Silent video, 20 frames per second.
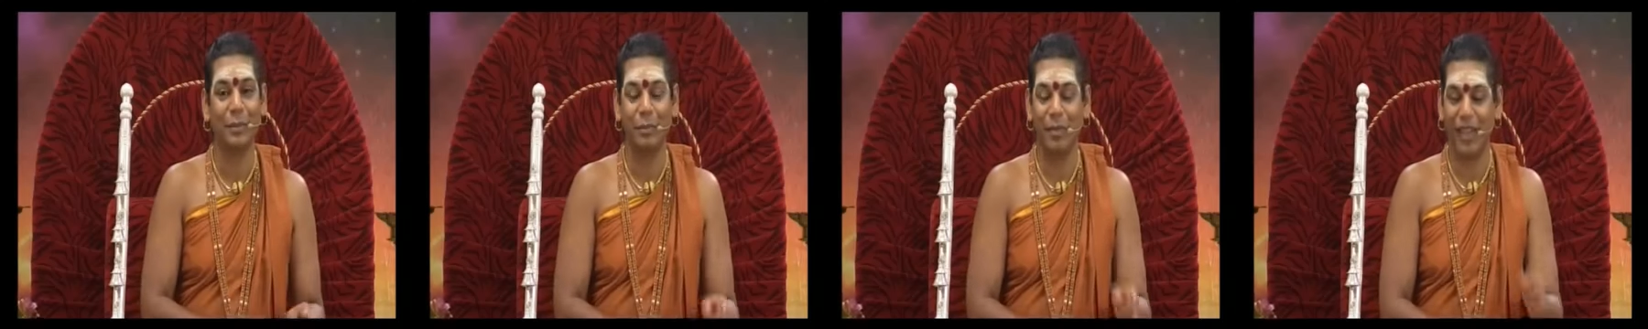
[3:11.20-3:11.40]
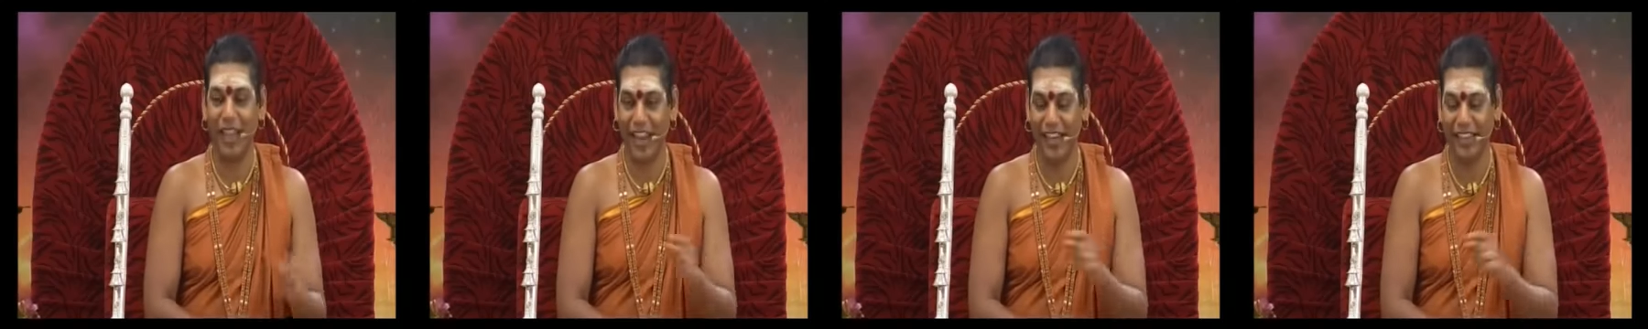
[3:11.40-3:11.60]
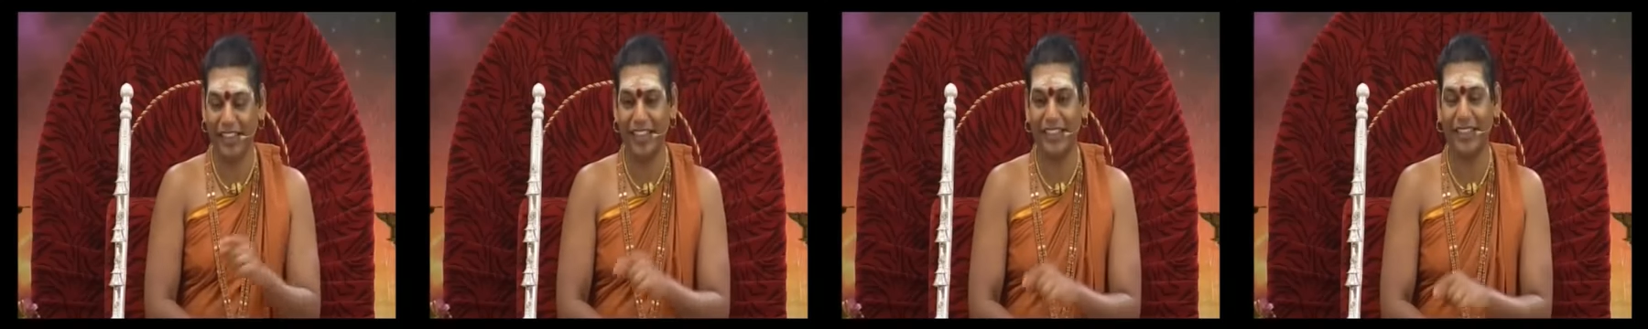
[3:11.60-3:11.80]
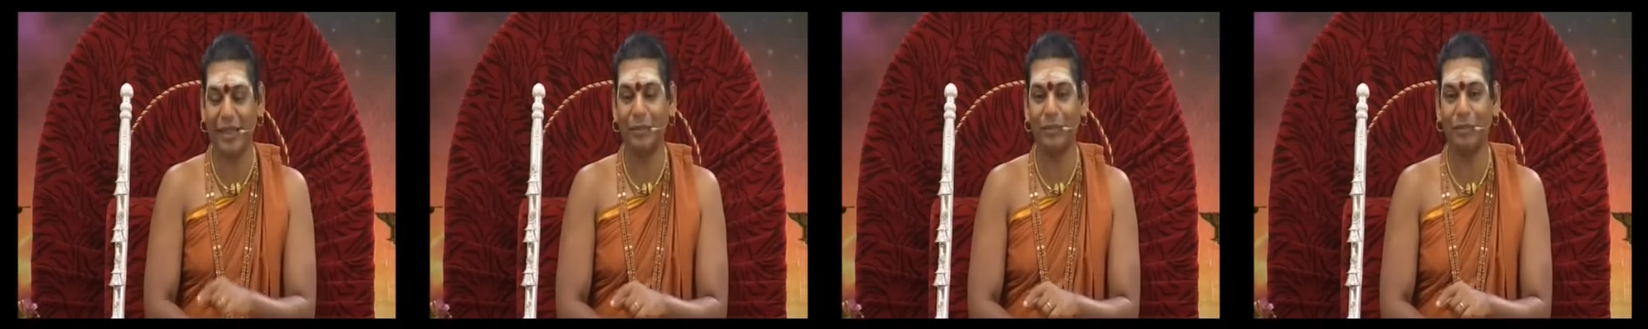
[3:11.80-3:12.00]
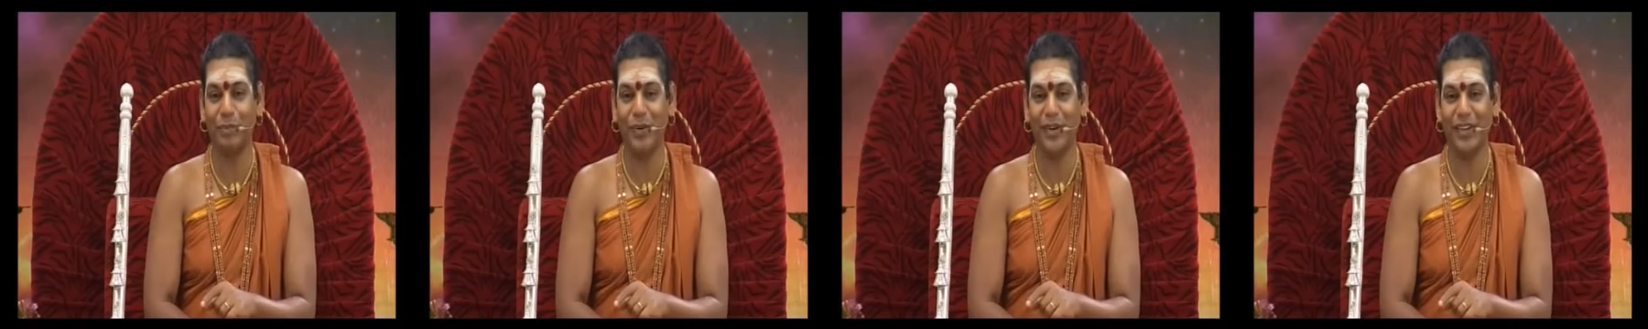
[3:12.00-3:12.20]
behind the
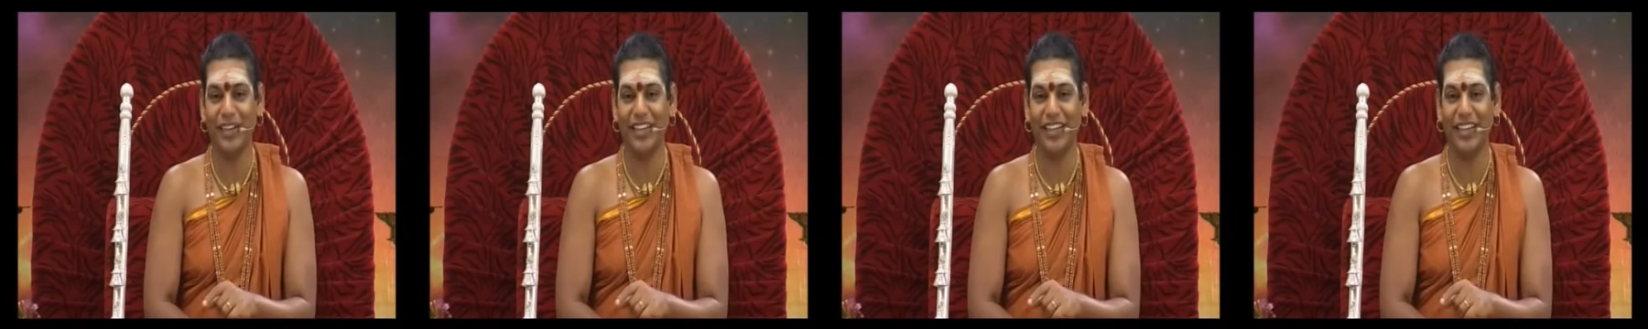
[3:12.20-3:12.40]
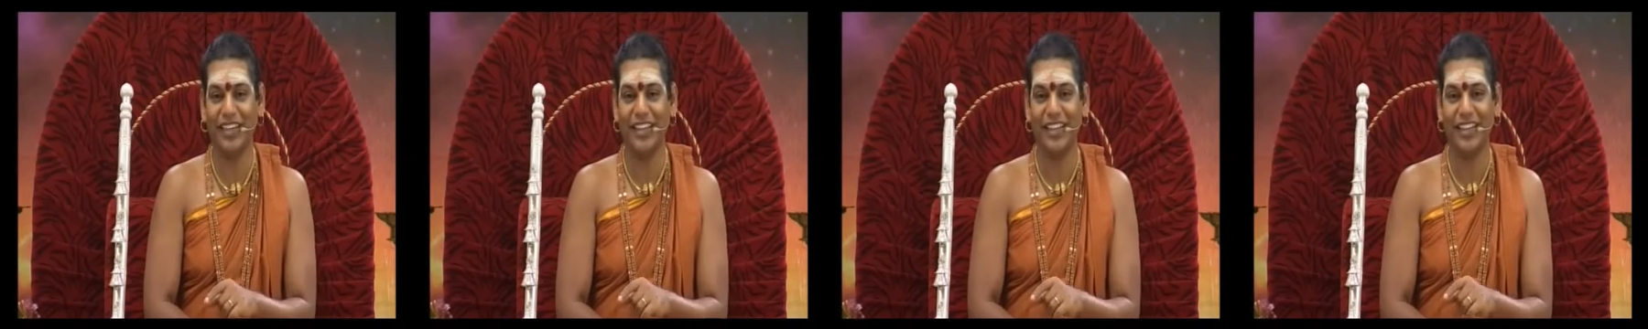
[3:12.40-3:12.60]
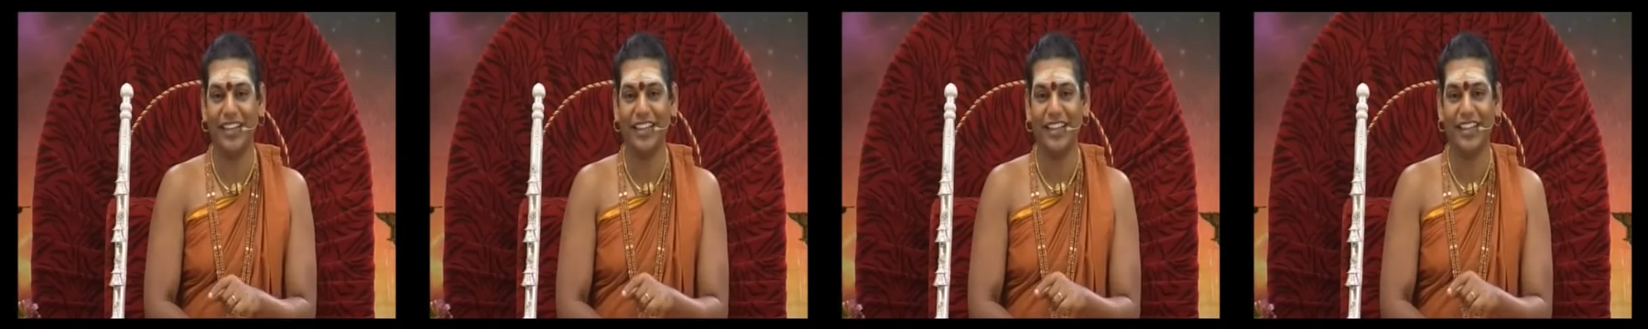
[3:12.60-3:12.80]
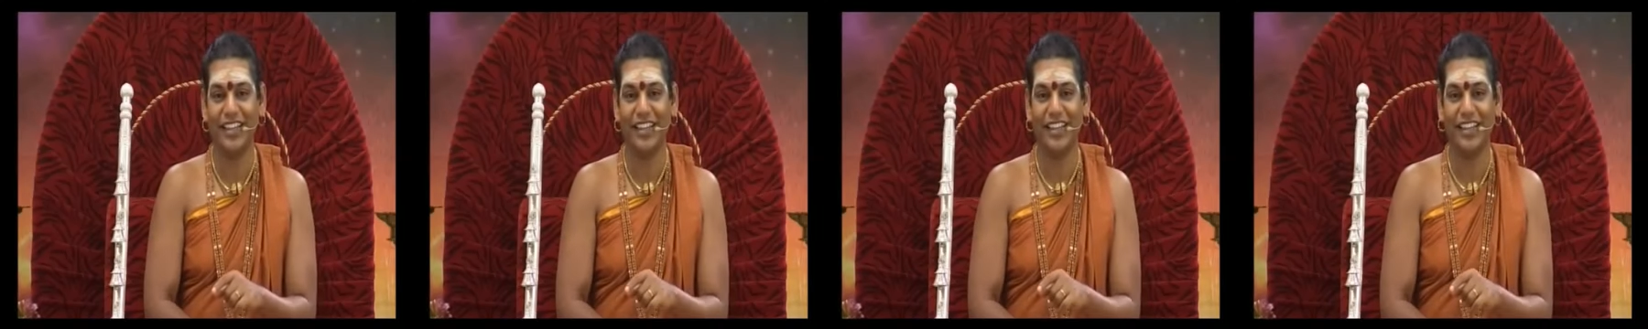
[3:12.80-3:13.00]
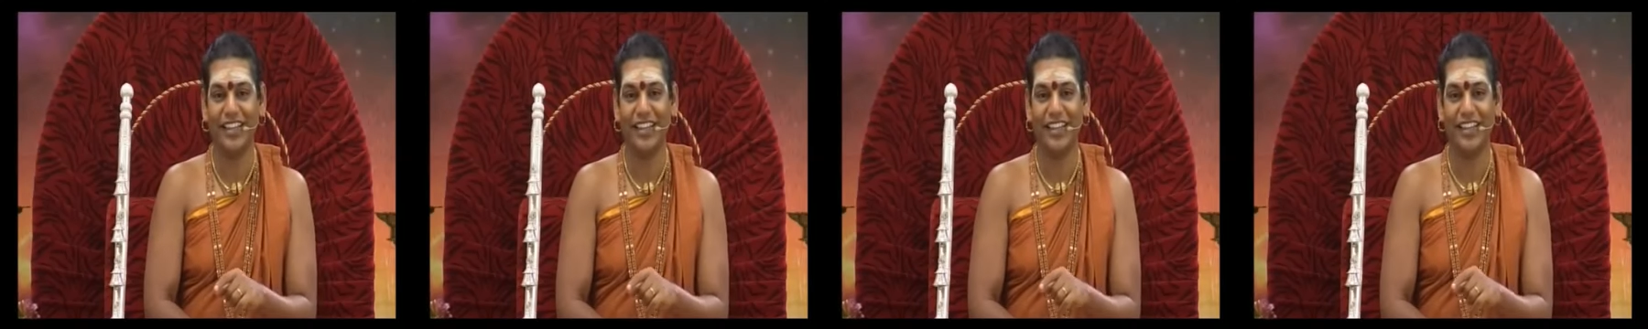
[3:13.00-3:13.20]
temple.
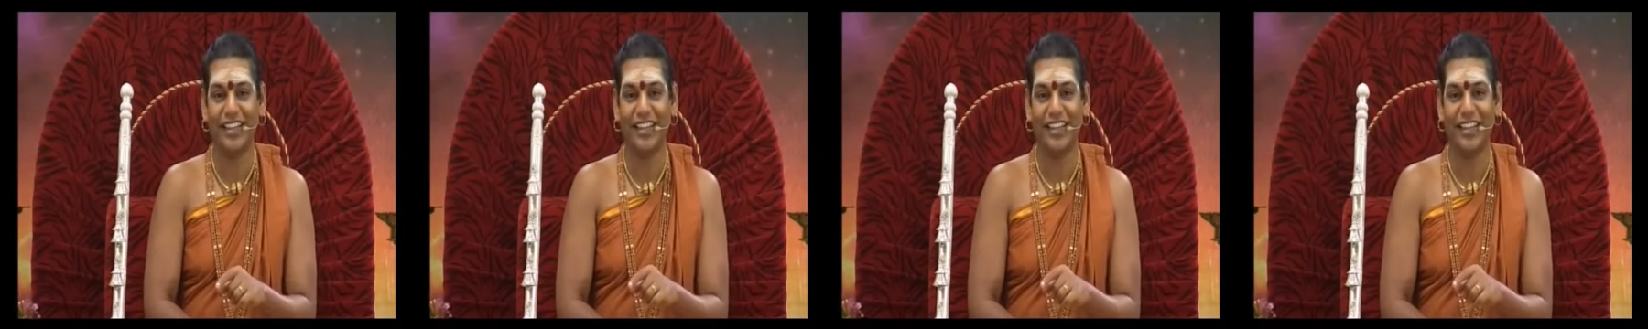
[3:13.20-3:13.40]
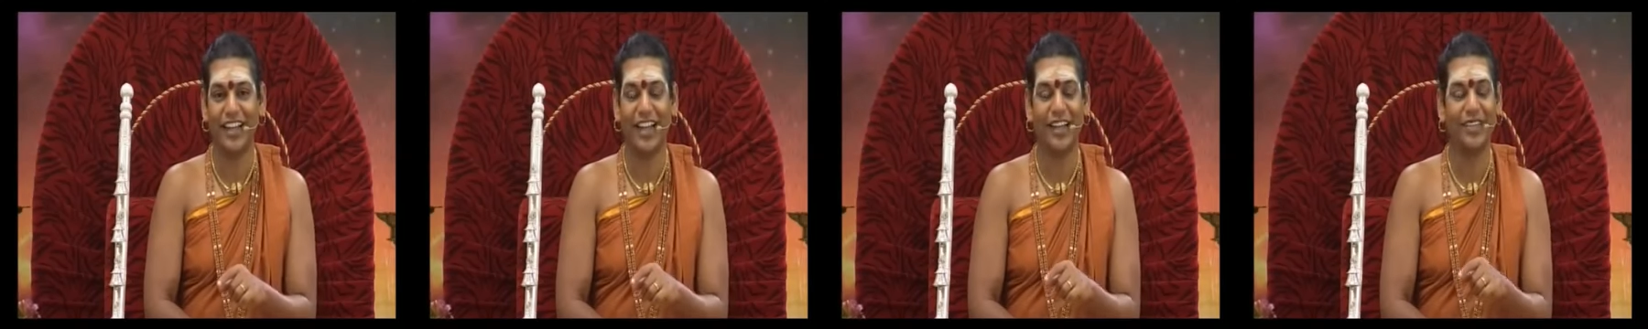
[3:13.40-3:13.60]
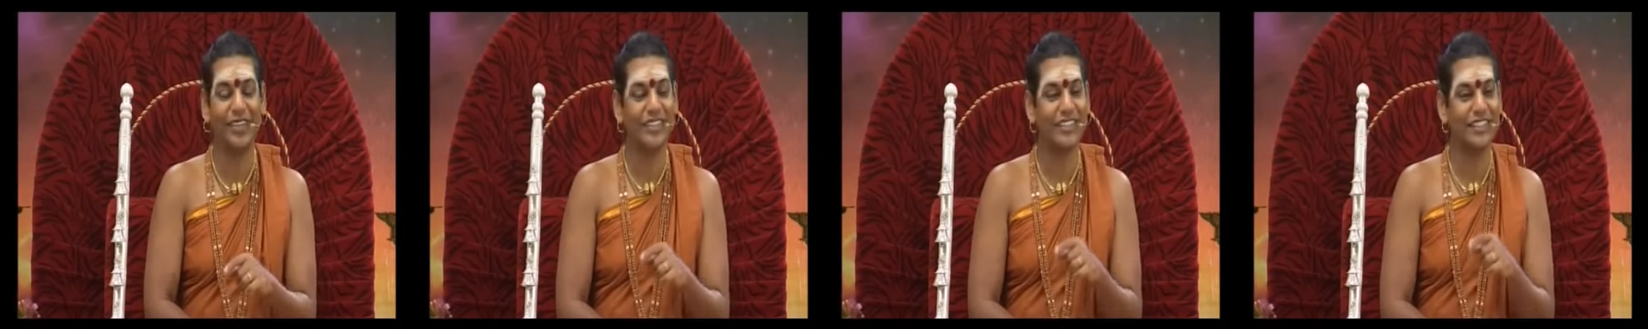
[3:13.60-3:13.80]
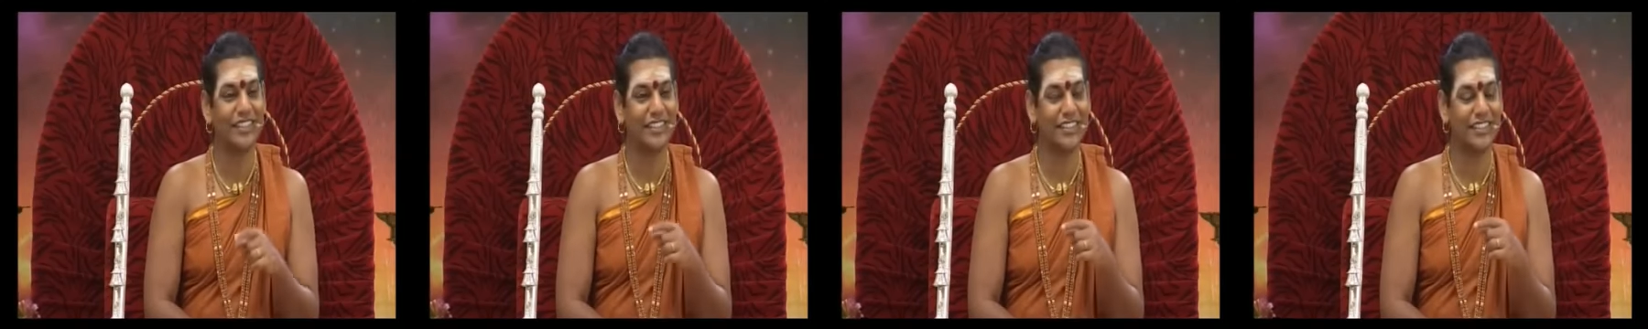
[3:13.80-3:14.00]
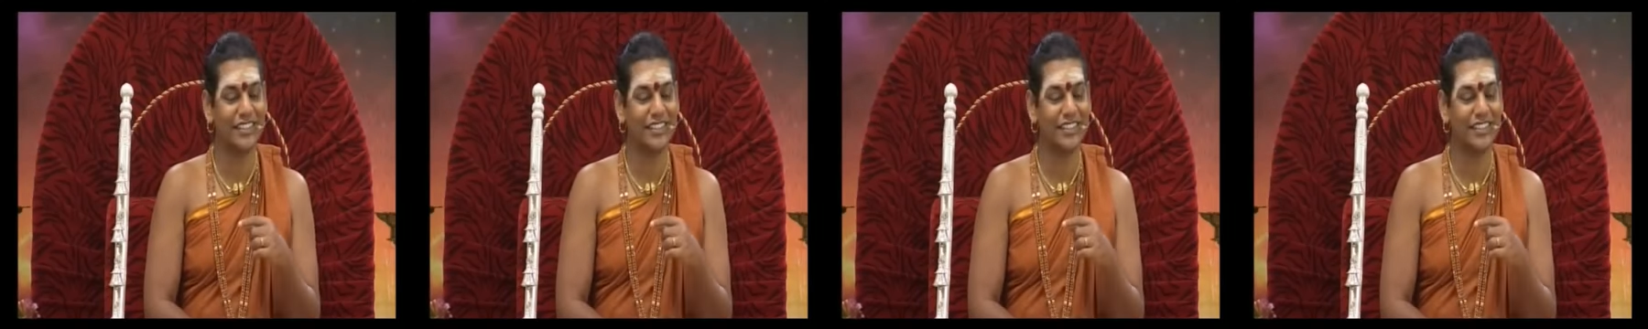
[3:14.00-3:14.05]
I was